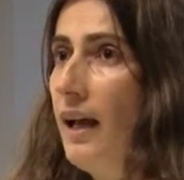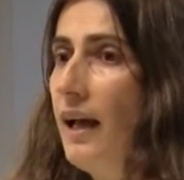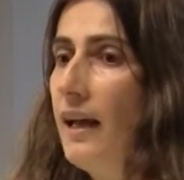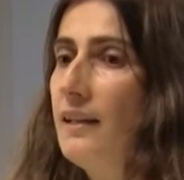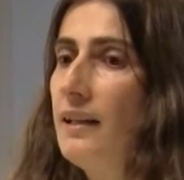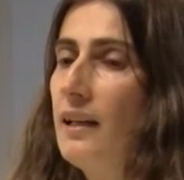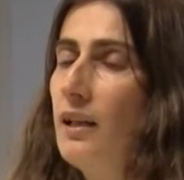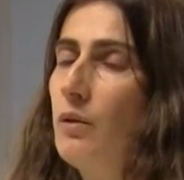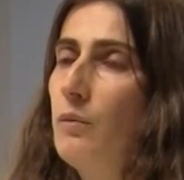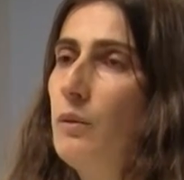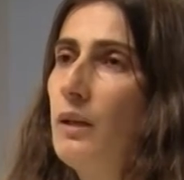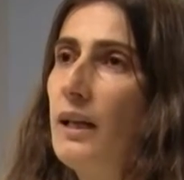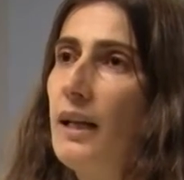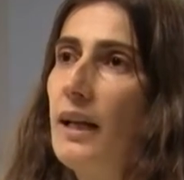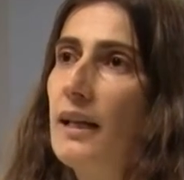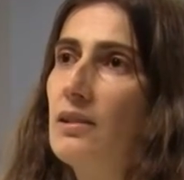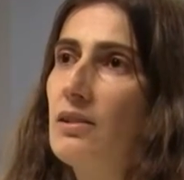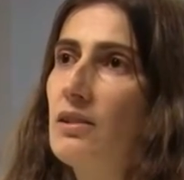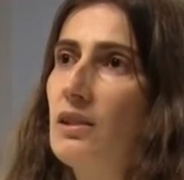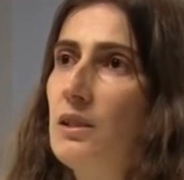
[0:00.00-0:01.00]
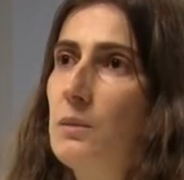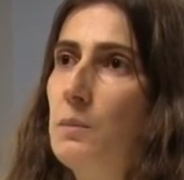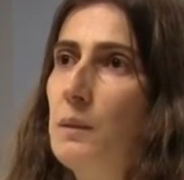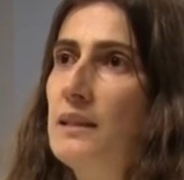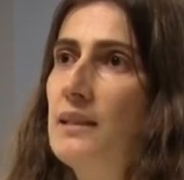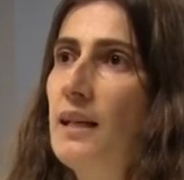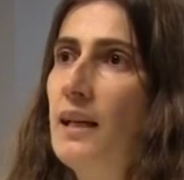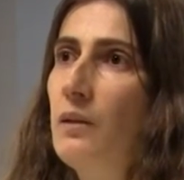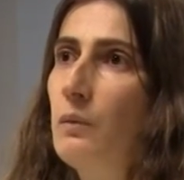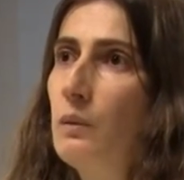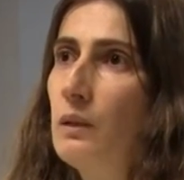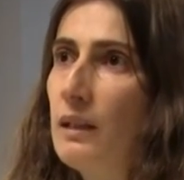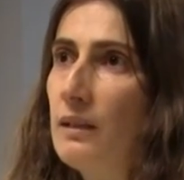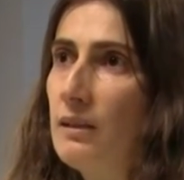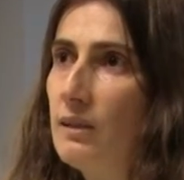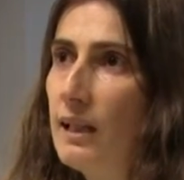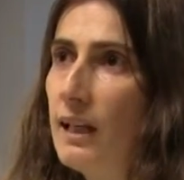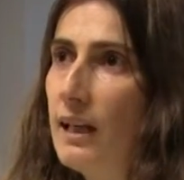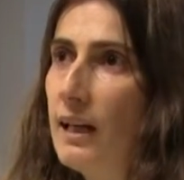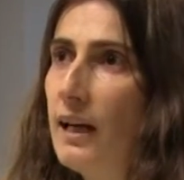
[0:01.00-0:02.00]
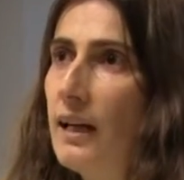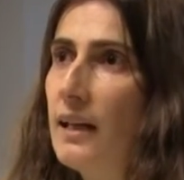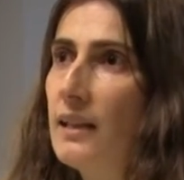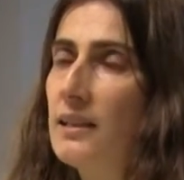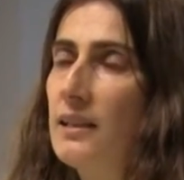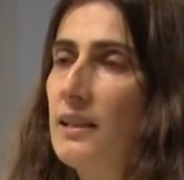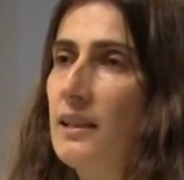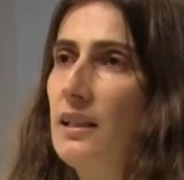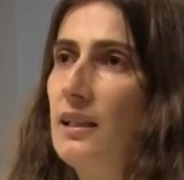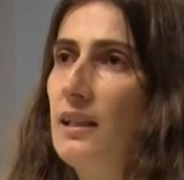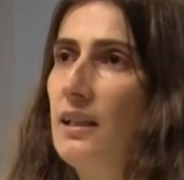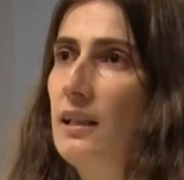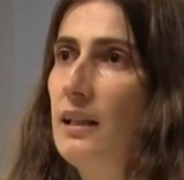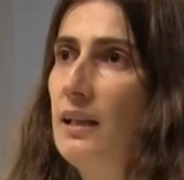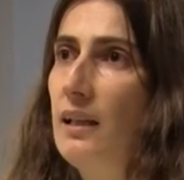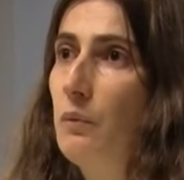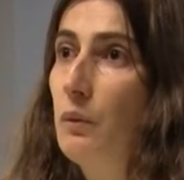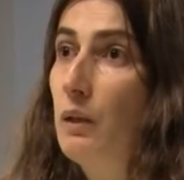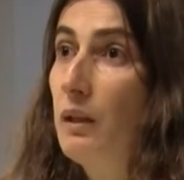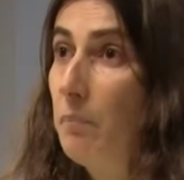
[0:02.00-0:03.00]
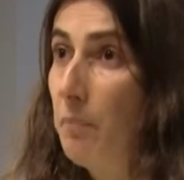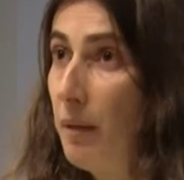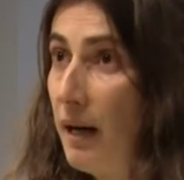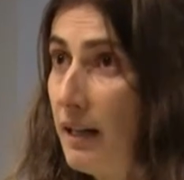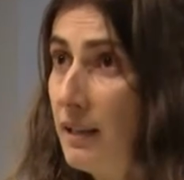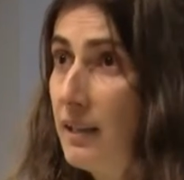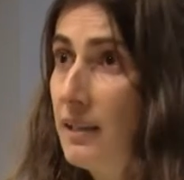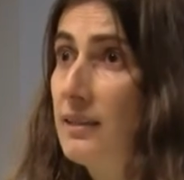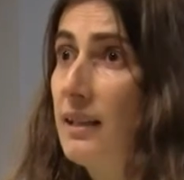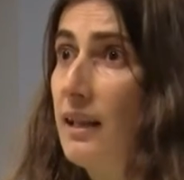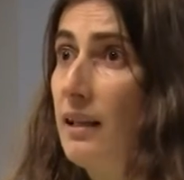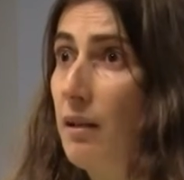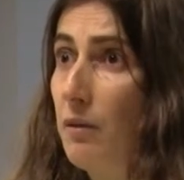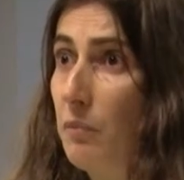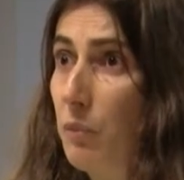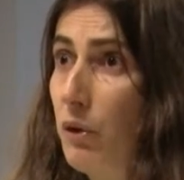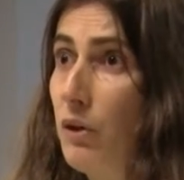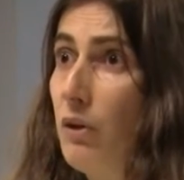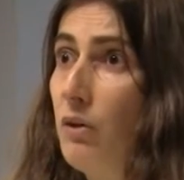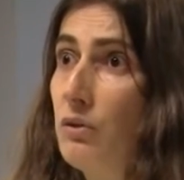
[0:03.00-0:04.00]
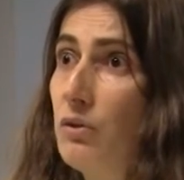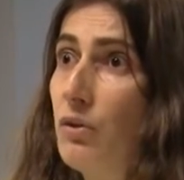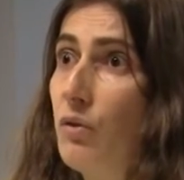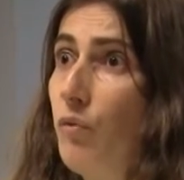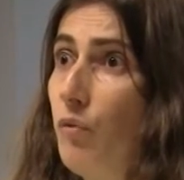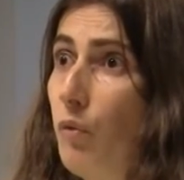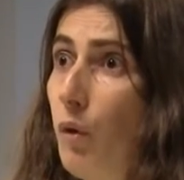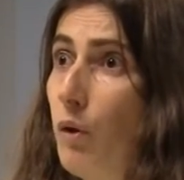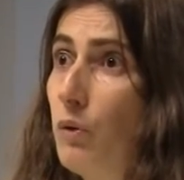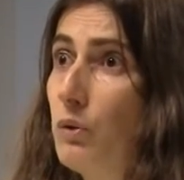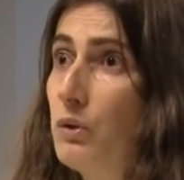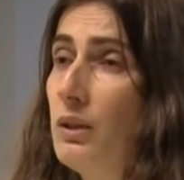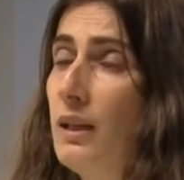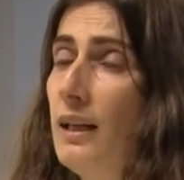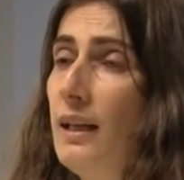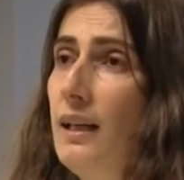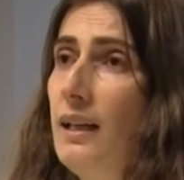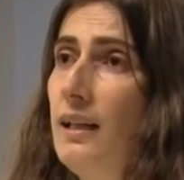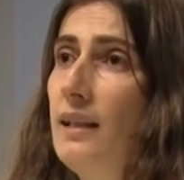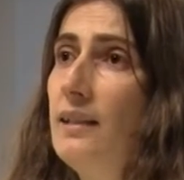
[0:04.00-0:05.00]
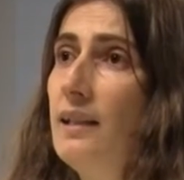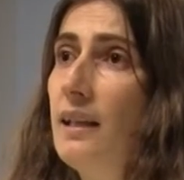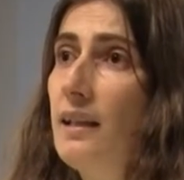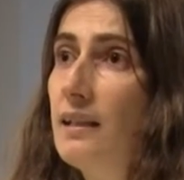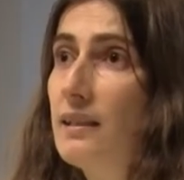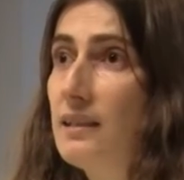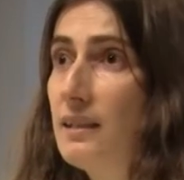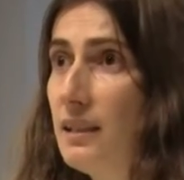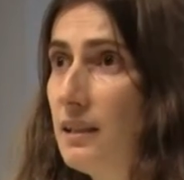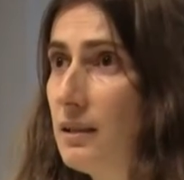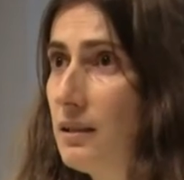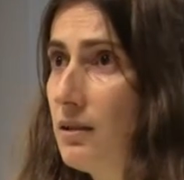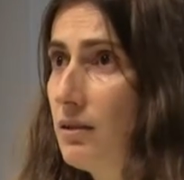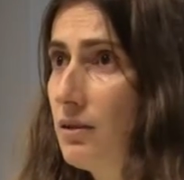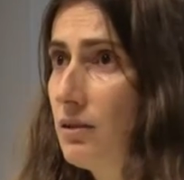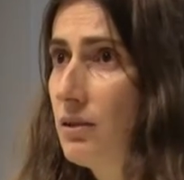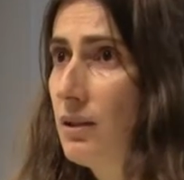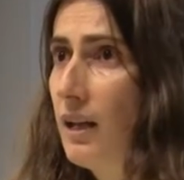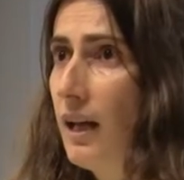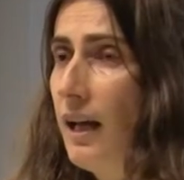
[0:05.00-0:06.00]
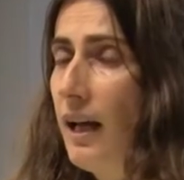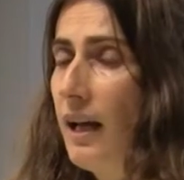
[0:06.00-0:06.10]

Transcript: and the communication, especially with the drillers and with the partners that were also involved in the decisions,